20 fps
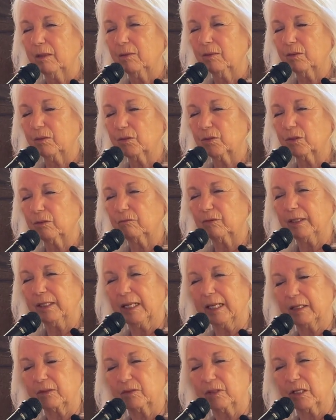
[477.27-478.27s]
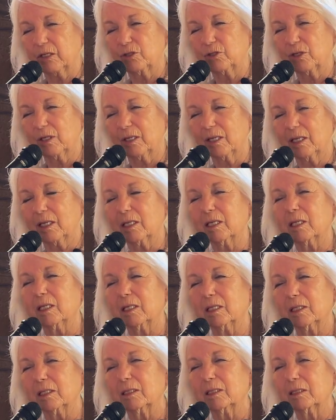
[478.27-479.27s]
there's a relaxation in
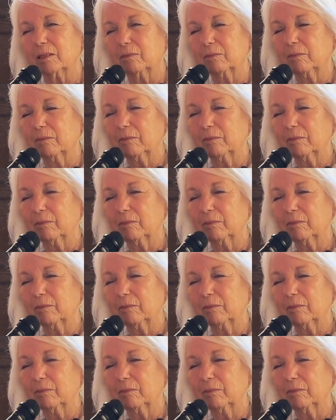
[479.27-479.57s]
it.